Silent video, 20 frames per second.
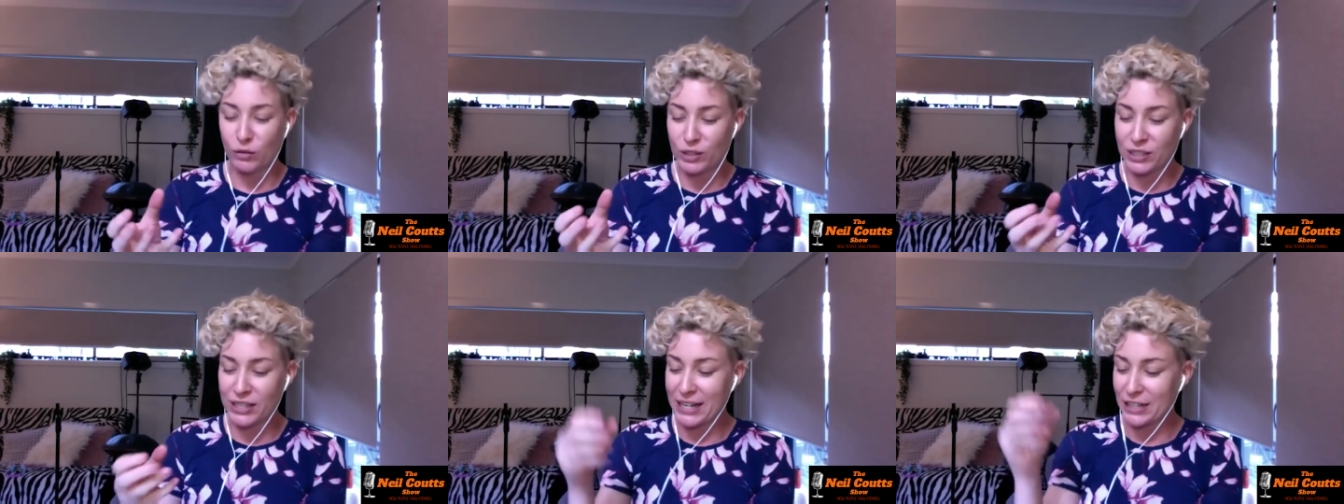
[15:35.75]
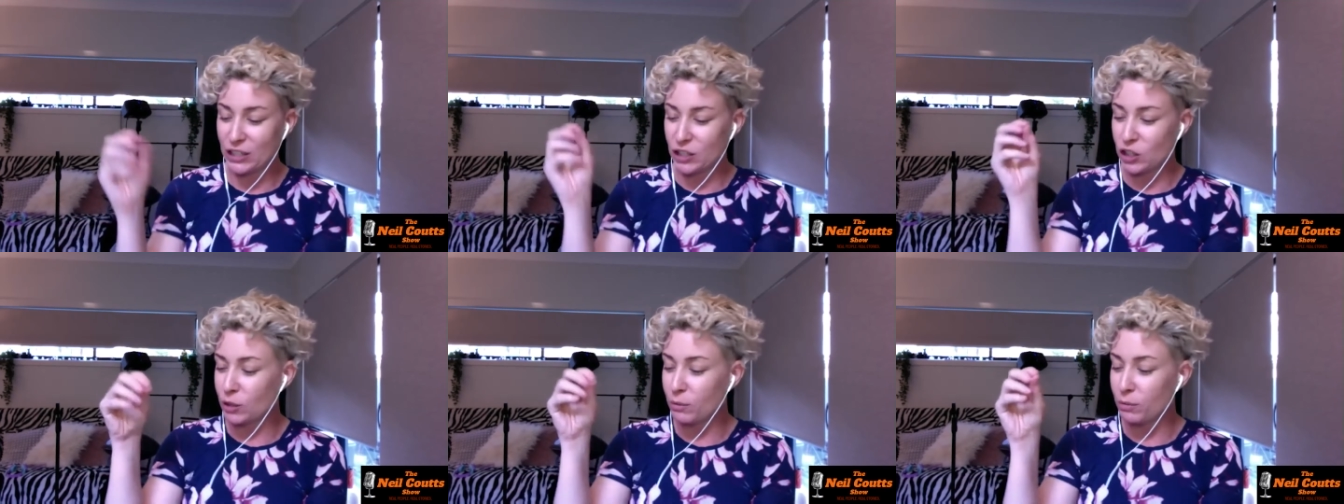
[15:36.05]
was
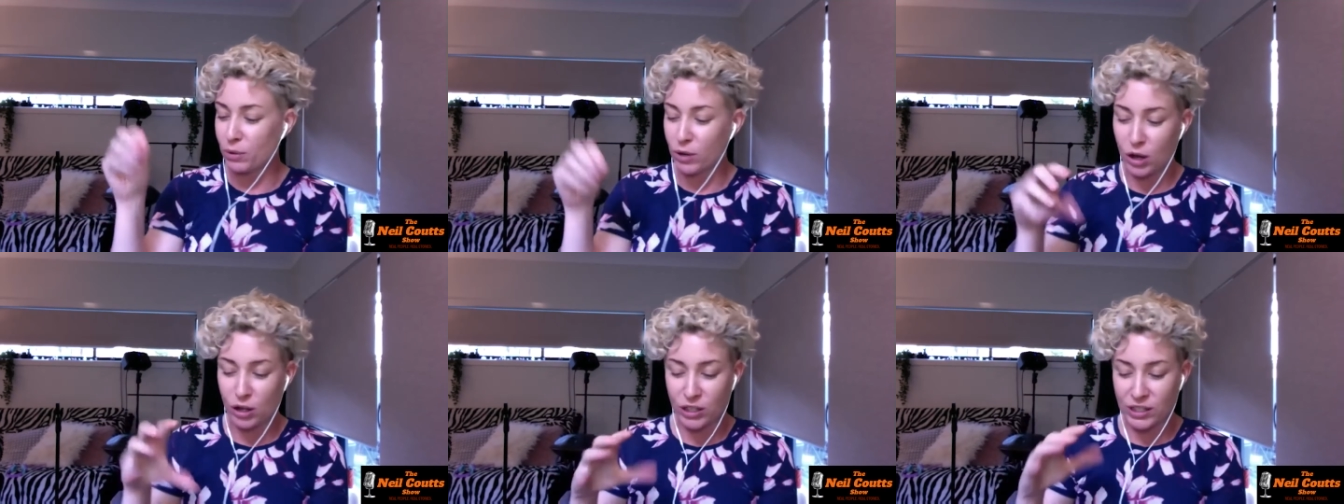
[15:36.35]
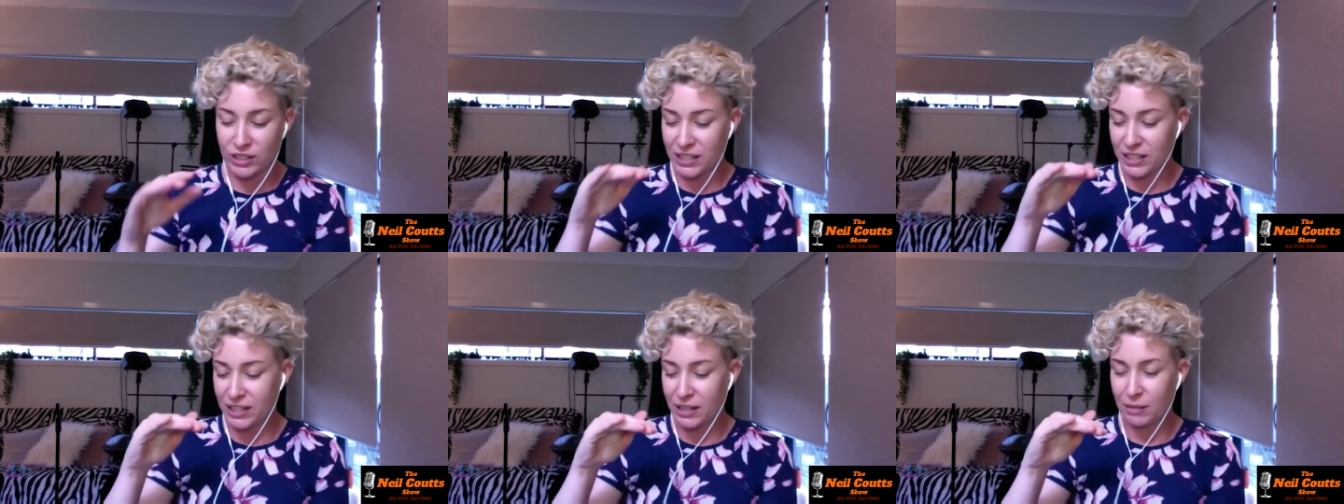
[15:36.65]
like two
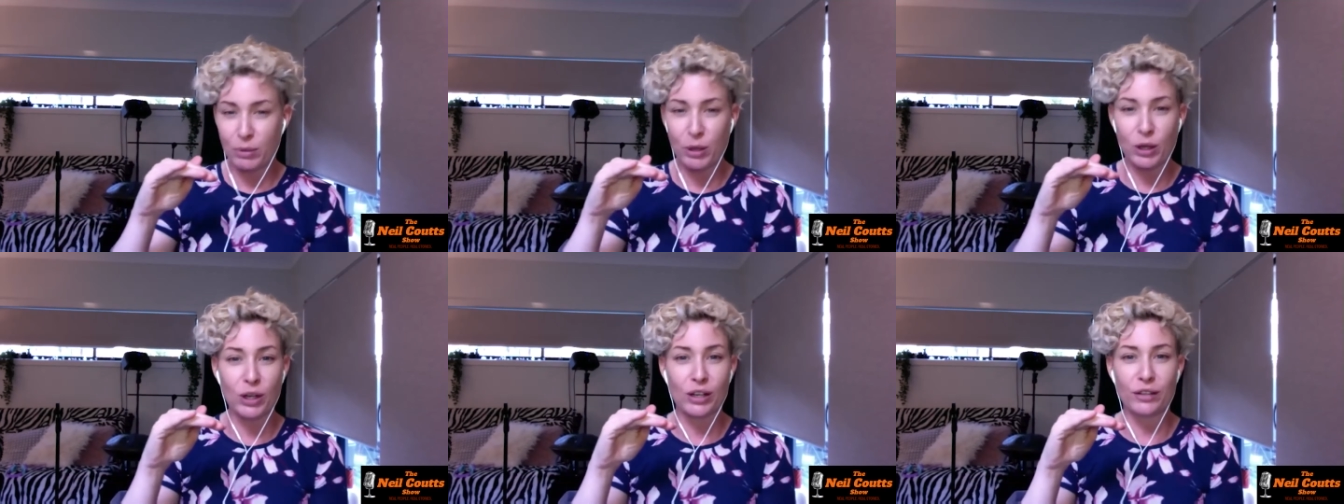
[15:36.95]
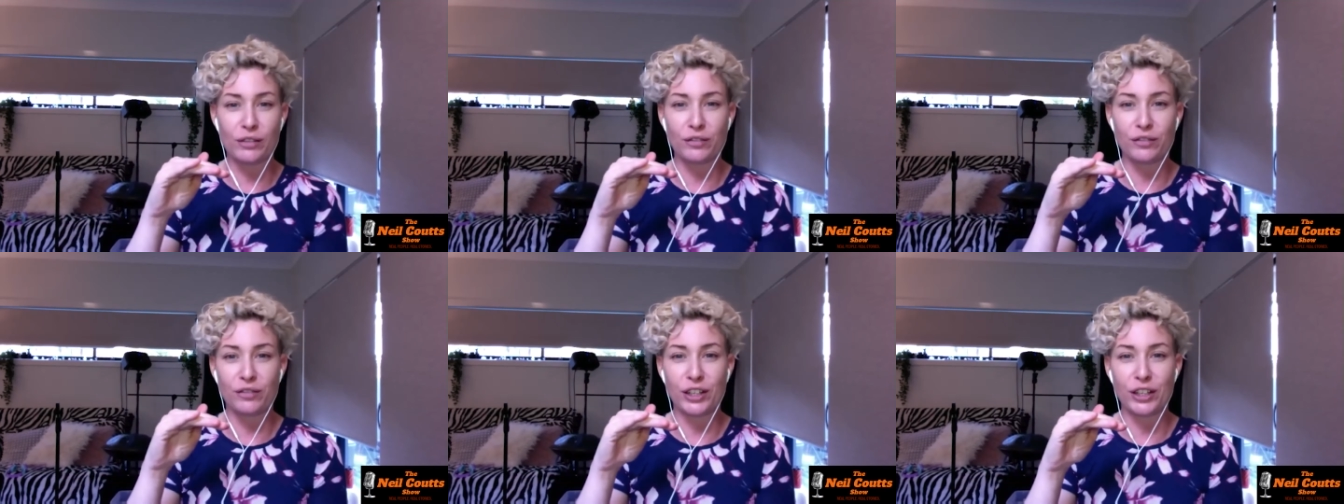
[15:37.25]
baroccas in a
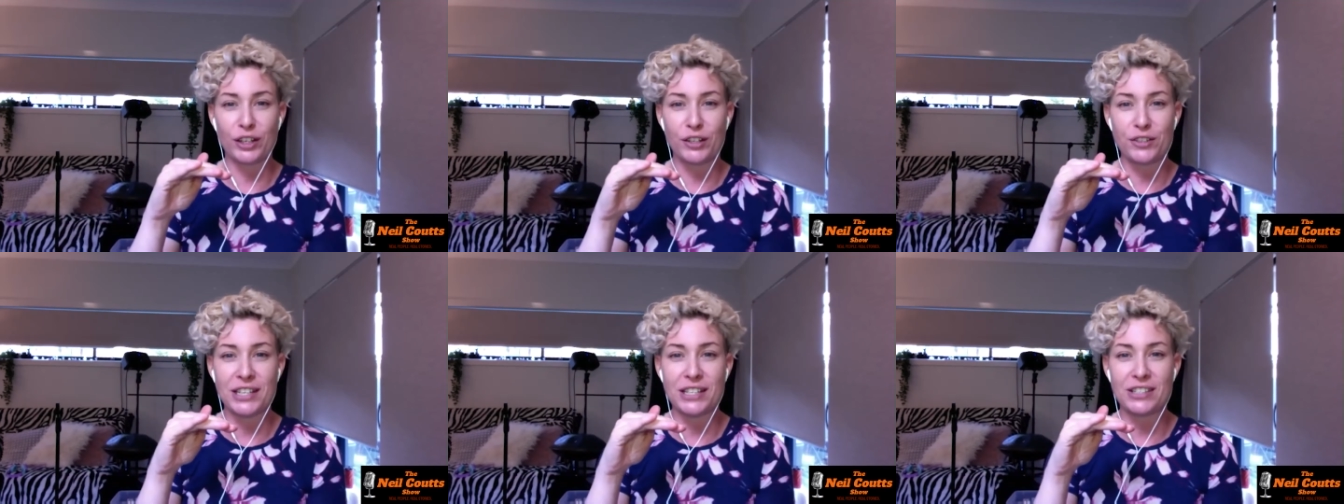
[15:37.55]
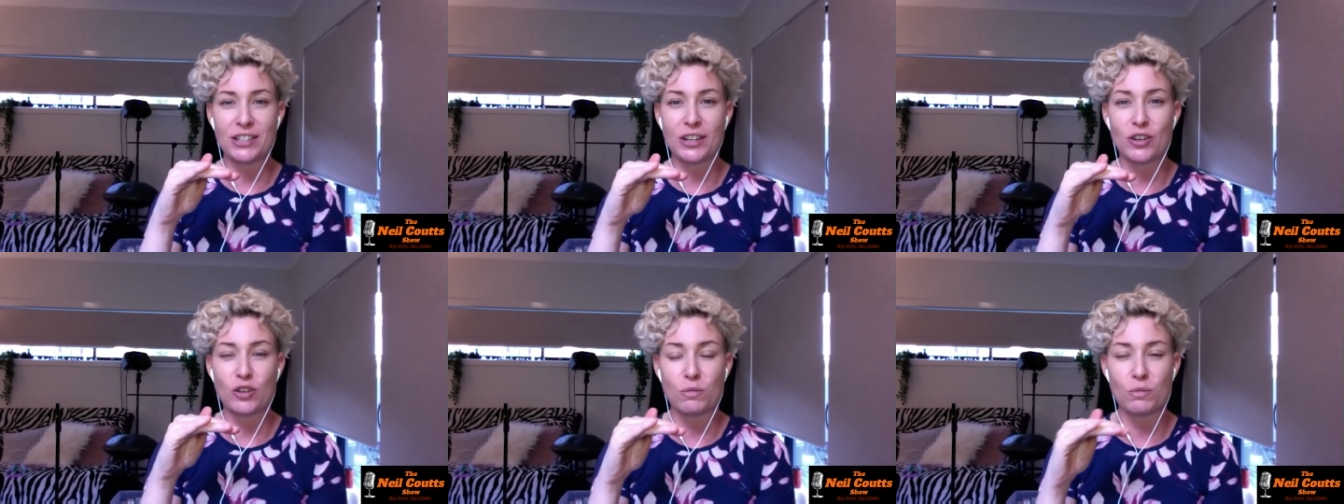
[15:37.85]
bottle of you know
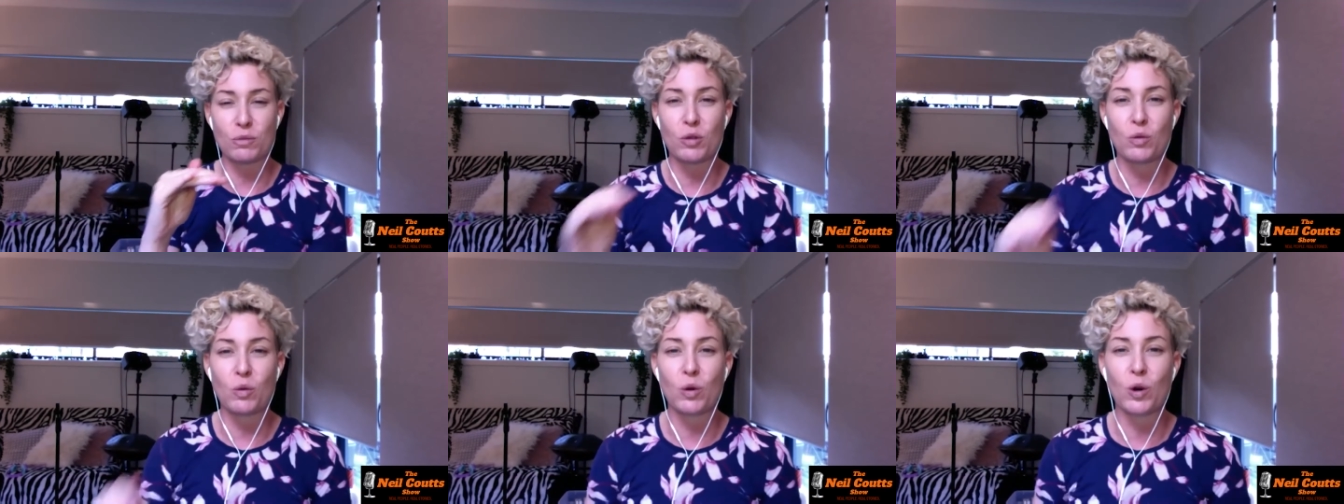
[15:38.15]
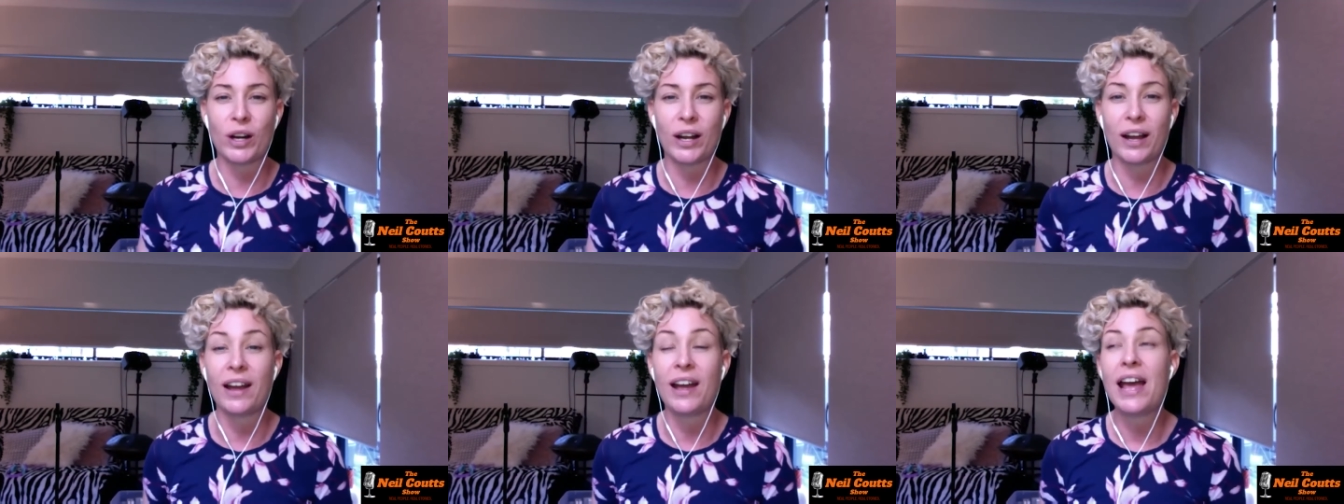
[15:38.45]
six hundred milliliters
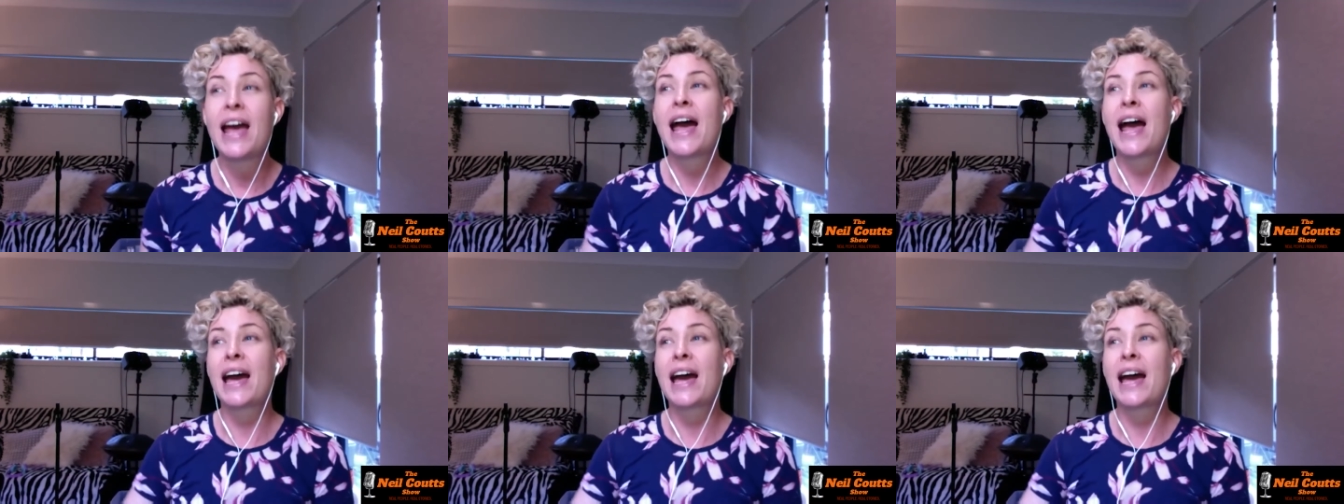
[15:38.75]
water,